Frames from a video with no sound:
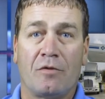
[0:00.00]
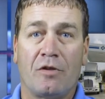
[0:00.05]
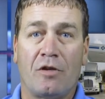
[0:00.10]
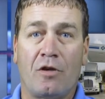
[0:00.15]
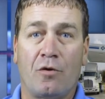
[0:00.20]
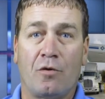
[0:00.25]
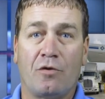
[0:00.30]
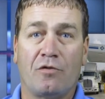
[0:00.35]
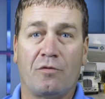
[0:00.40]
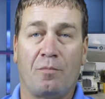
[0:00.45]

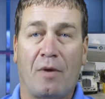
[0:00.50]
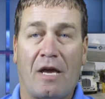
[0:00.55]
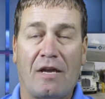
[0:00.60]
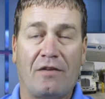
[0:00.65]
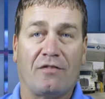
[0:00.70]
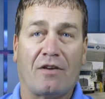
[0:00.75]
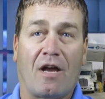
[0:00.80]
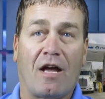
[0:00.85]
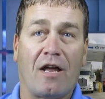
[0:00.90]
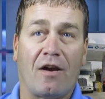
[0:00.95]
it's
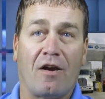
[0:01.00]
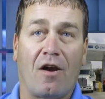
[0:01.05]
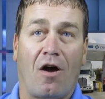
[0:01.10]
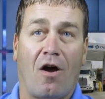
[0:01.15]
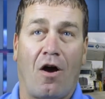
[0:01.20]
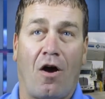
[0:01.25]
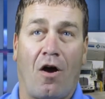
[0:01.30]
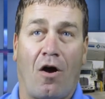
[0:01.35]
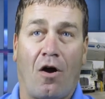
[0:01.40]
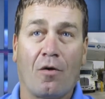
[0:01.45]
based on
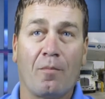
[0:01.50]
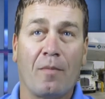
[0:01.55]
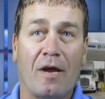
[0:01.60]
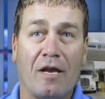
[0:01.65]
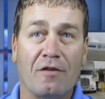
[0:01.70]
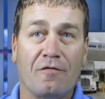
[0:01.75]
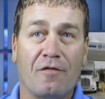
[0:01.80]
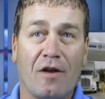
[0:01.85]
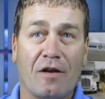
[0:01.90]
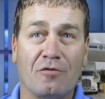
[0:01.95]
our
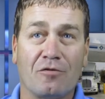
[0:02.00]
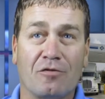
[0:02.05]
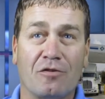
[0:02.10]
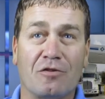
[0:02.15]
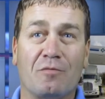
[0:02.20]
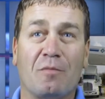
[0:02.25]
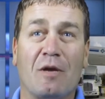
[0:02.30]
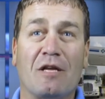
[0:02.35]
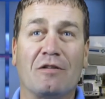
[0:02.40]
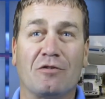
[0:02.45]
manufactured
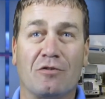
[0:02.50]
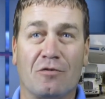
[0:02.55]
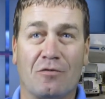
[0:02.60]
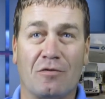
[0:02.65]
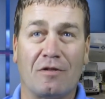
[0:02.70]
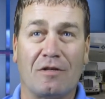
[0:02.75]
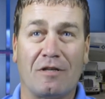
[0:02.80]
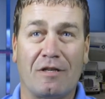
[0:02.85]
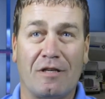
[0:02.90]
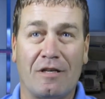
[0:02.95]

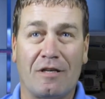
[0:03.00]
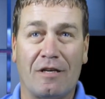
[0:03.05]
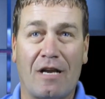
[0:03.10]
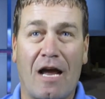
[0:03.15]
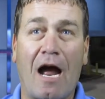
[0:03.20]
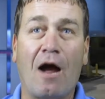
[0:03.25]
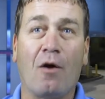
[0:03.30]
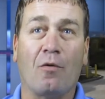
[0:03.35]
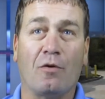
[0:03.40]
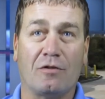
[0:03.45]
dispenser and
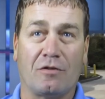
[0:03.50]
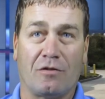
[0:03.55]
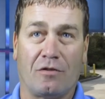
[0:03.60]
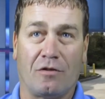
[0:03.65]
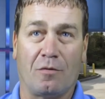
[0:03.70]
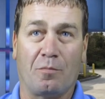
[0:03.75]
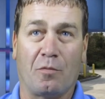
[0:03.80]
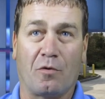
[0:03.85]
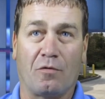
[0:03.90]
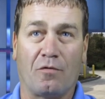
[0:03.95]
how it's
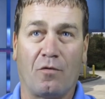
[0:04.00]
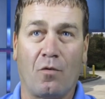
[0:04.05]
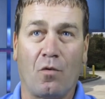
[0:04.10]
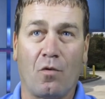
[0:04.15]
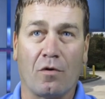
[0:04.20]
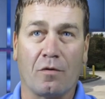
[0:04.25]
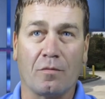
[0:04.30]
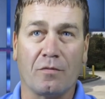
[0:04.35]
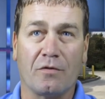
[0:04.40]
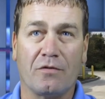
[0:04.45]
going to
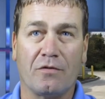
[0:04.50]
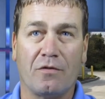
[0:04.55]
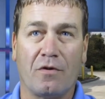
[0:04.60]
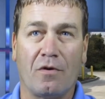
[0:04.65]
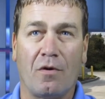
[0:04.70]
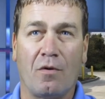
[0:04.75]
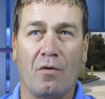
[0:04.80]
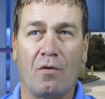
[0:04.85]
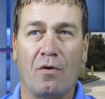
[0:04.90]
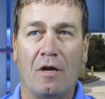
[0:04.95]
perform.
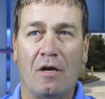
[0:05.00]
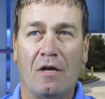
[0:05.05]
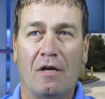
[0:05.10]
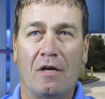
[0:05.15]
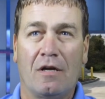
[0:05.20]
So